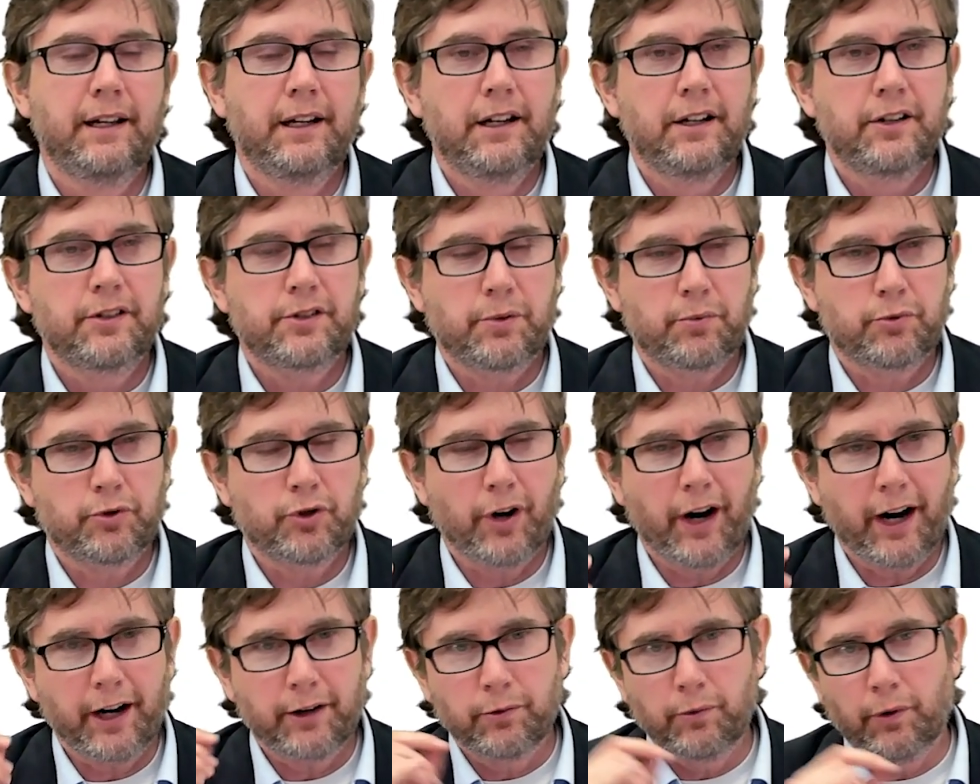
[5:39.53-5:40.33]

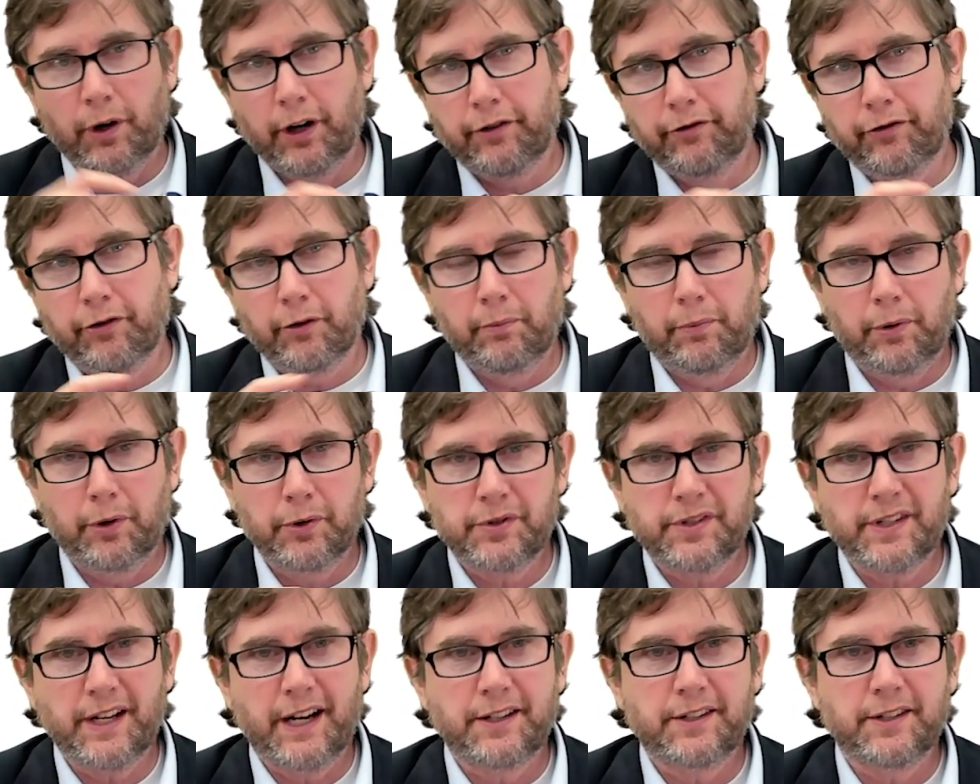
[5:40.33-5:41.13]
Subtract 1 from both
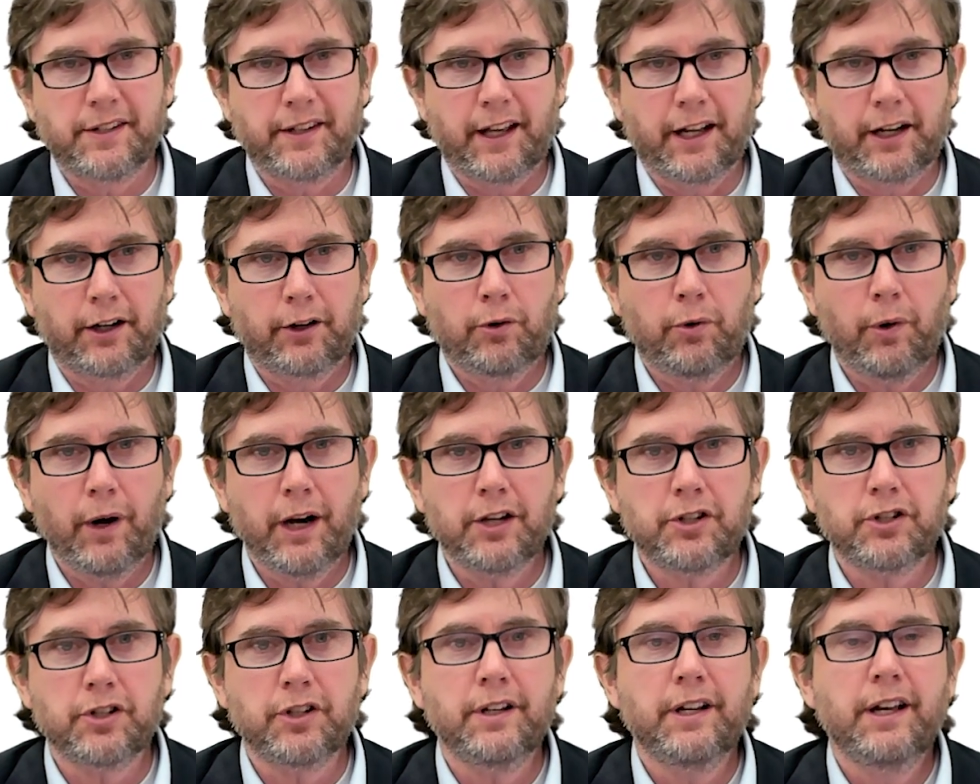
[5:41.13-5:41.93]
sides of that
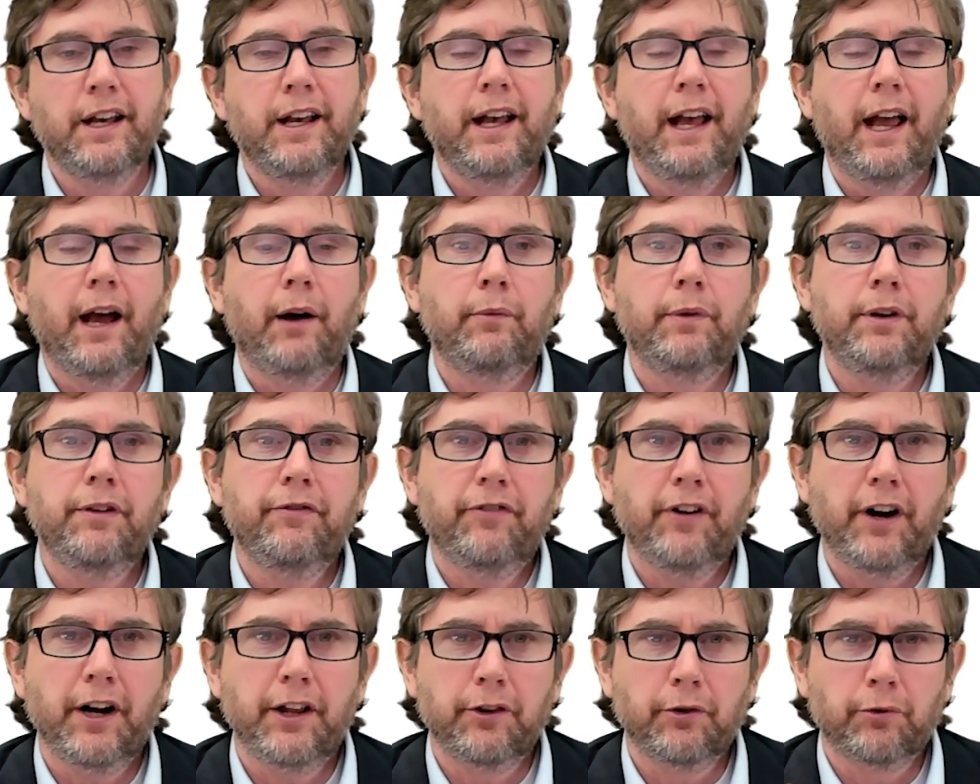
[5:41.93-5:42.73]
equation, and we
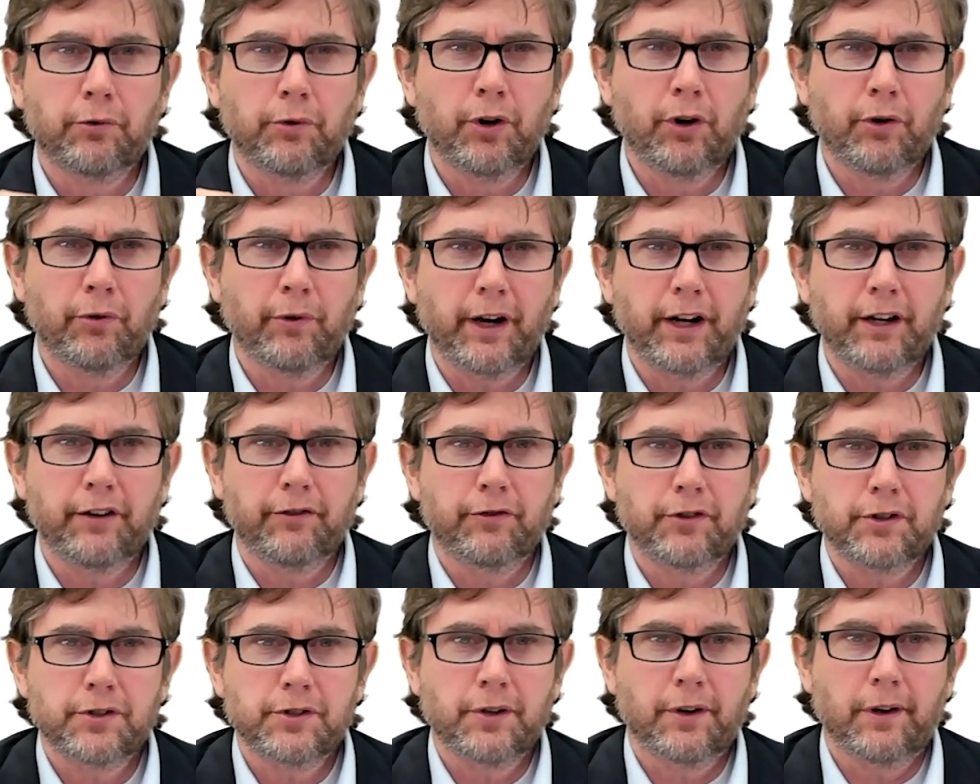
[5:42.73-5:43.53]
find the real rate of
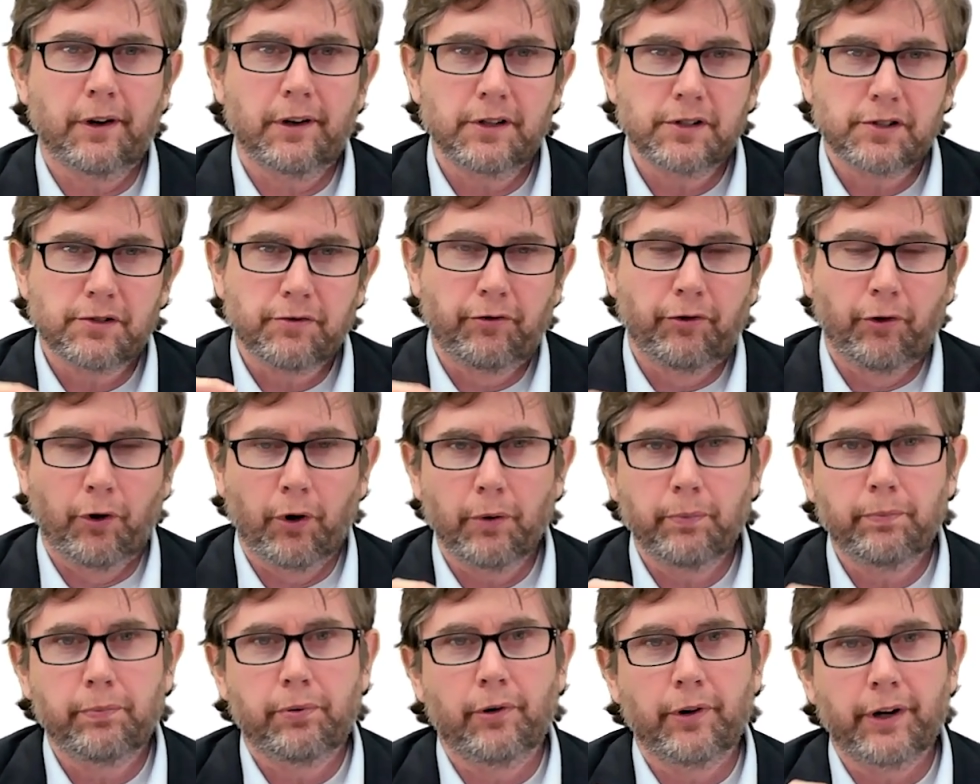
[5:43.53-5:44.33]
return is
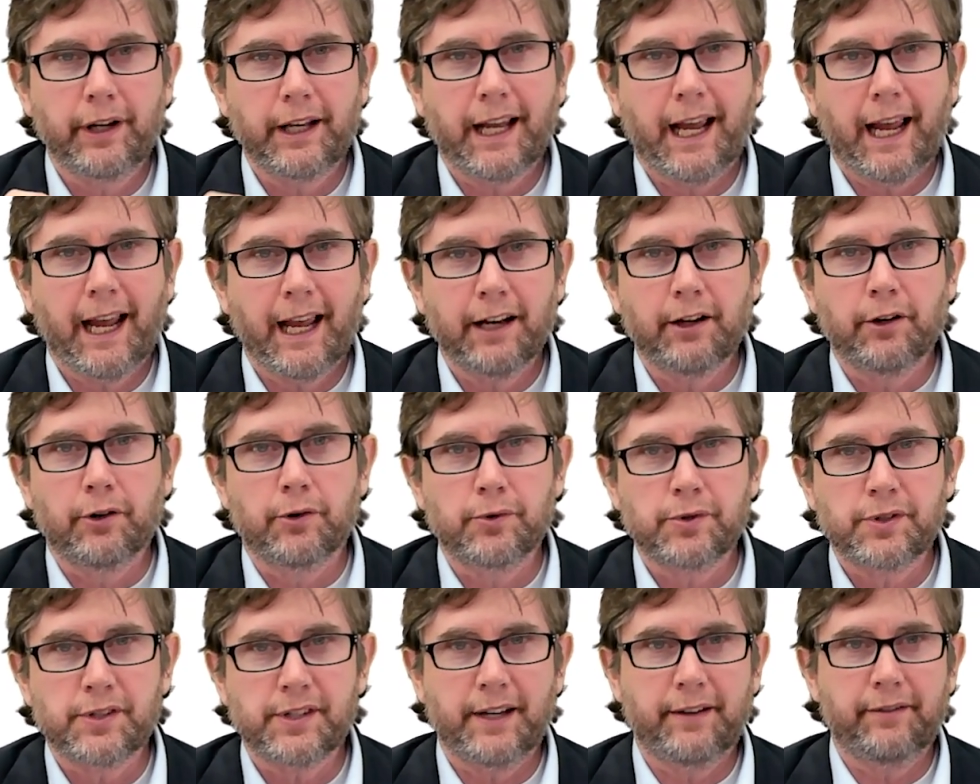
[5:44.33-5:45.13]

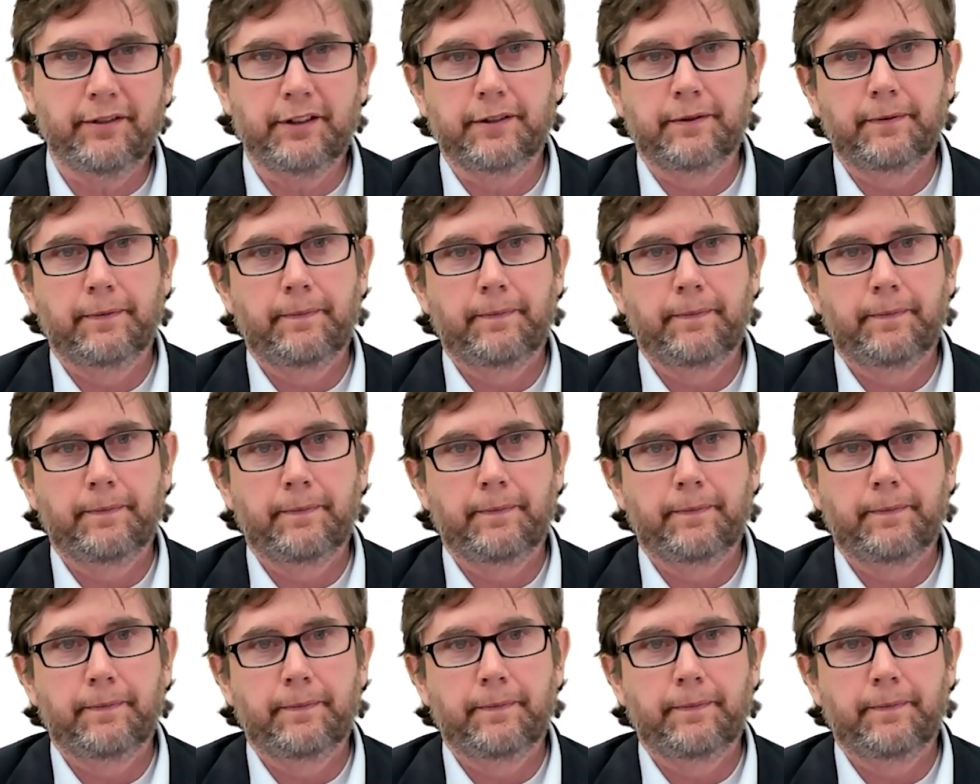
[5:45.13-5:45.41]
4.807.